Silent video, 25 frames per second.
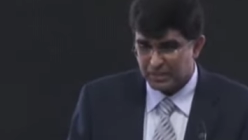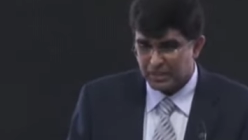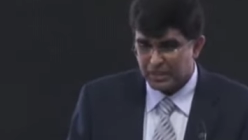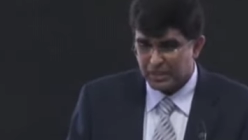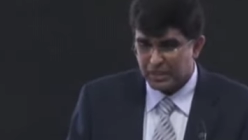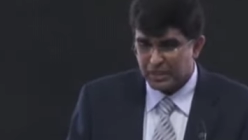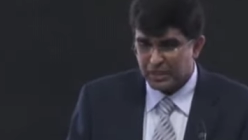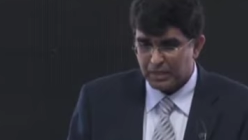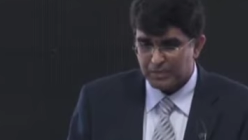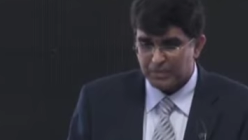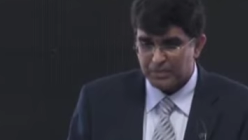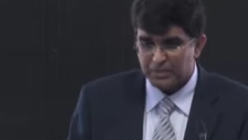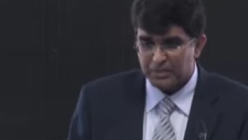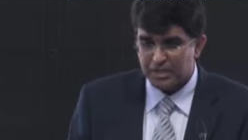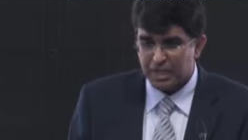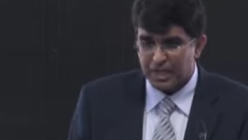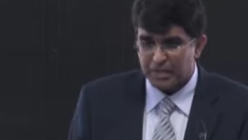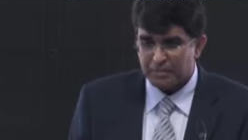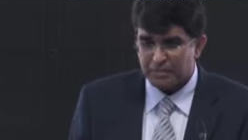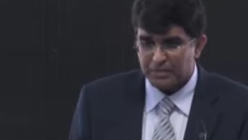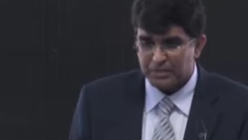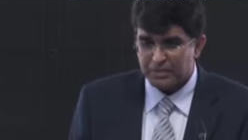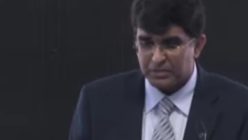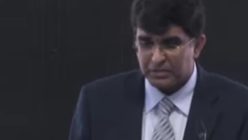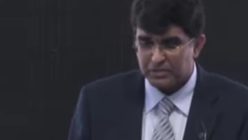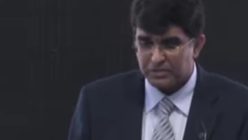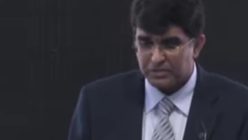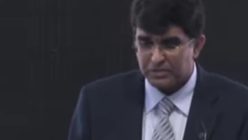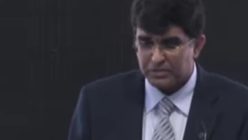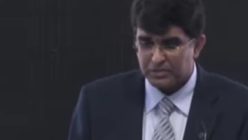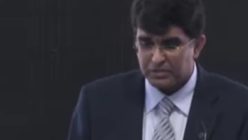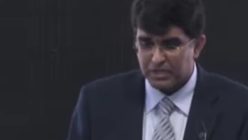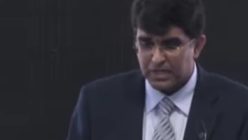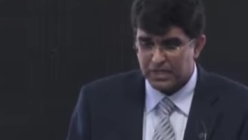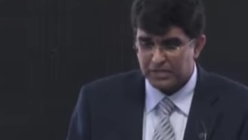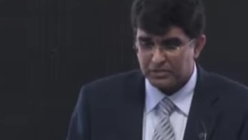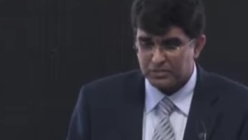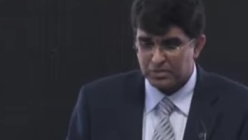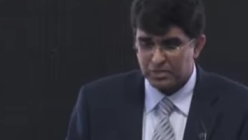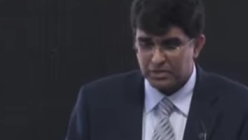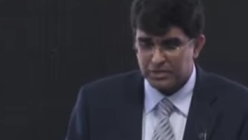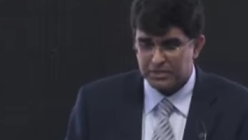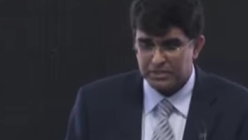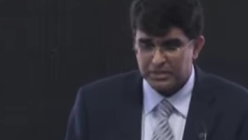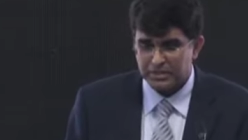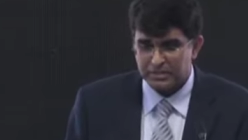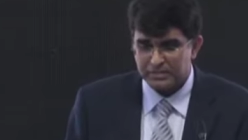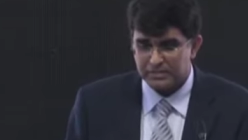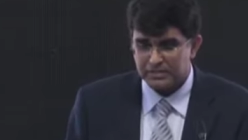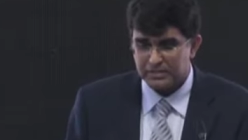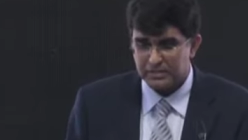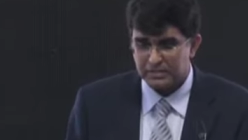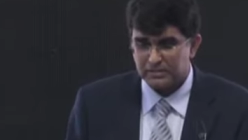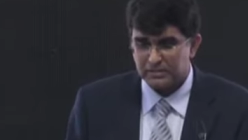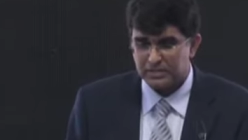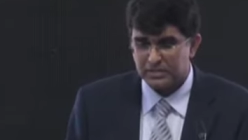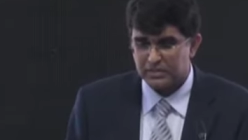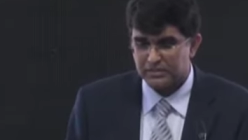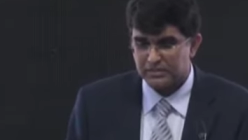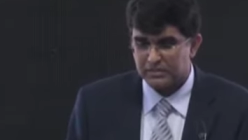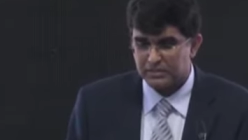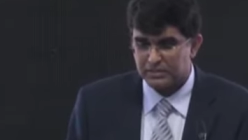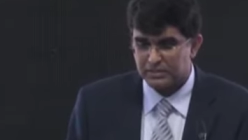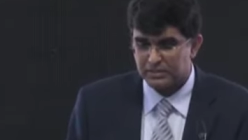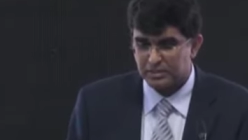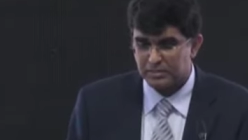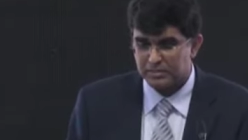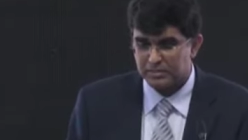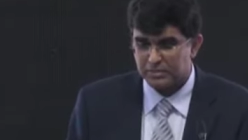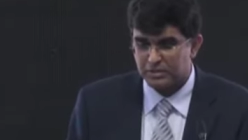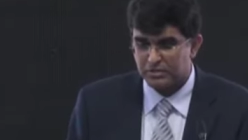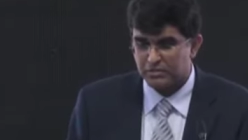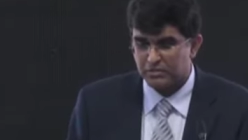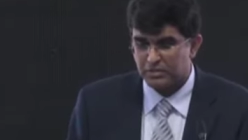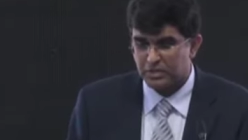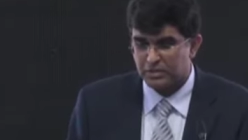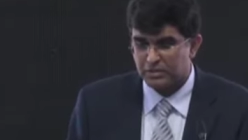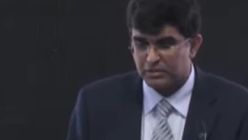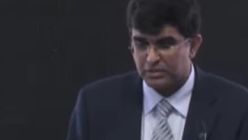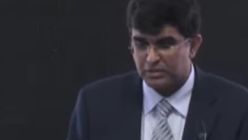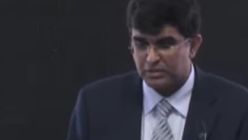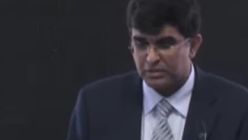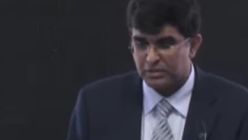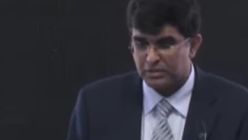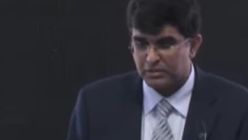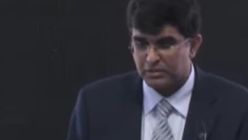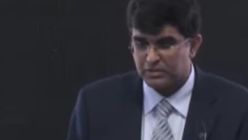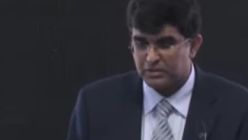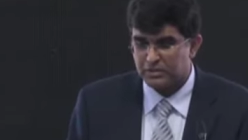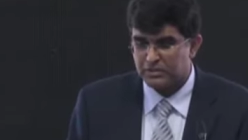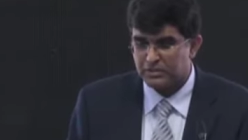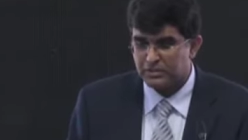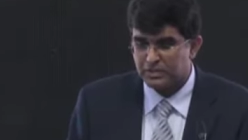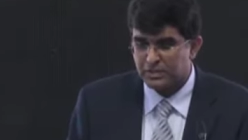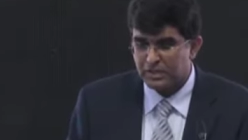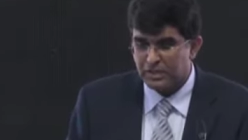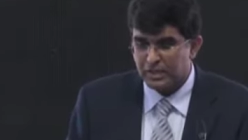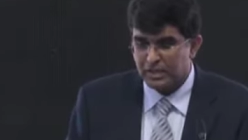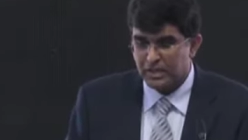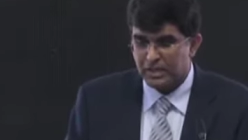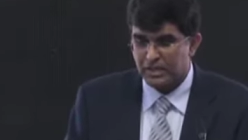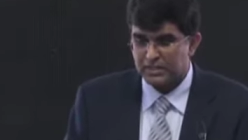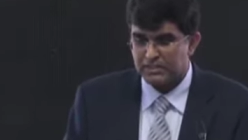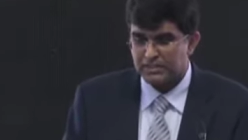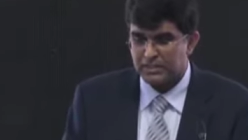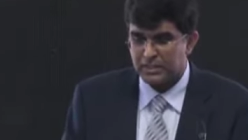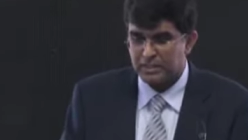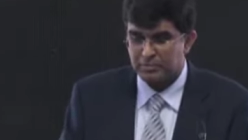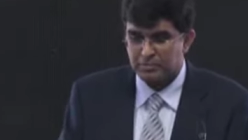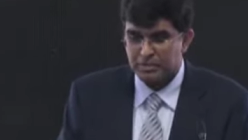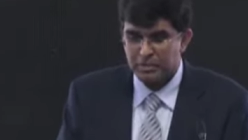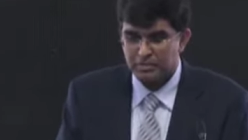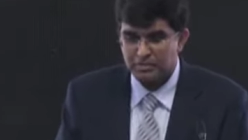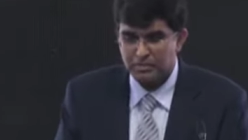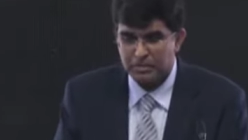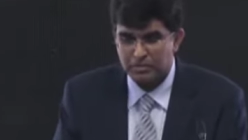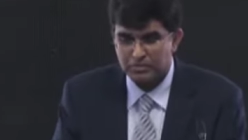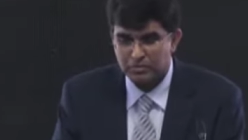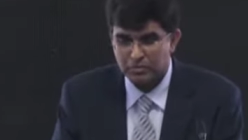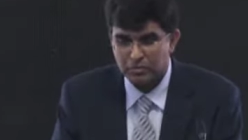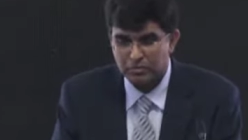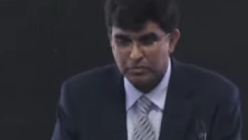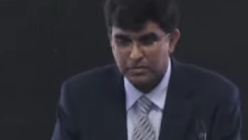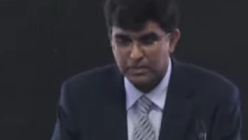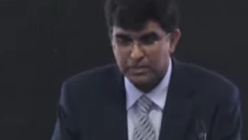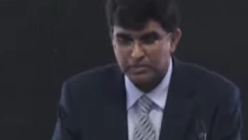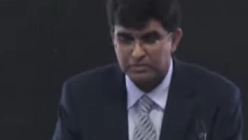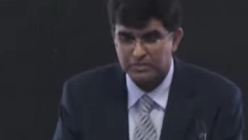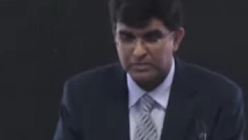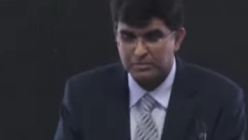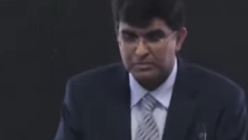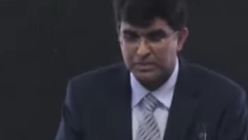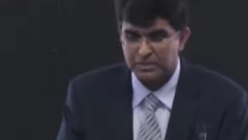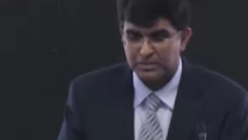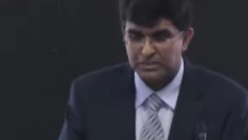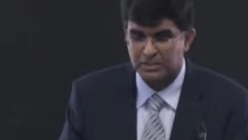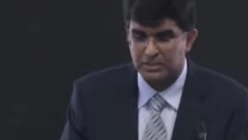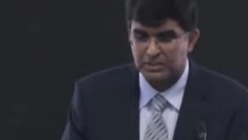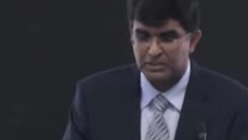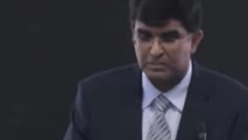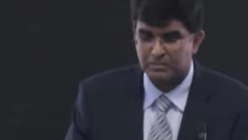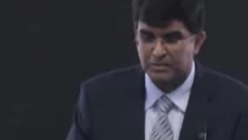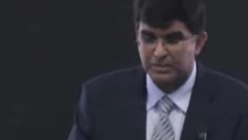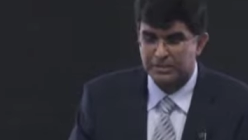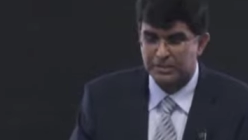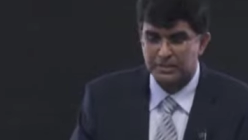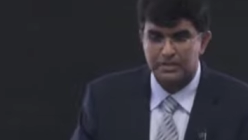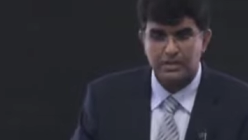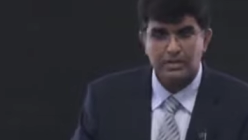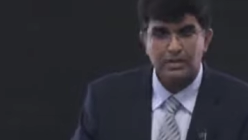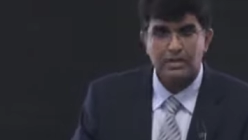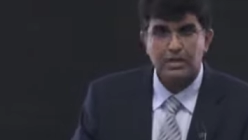Coming to hypertension, as already discussed, there is disruption of autoregulation and cerebral blood flow becomes pressure dependent.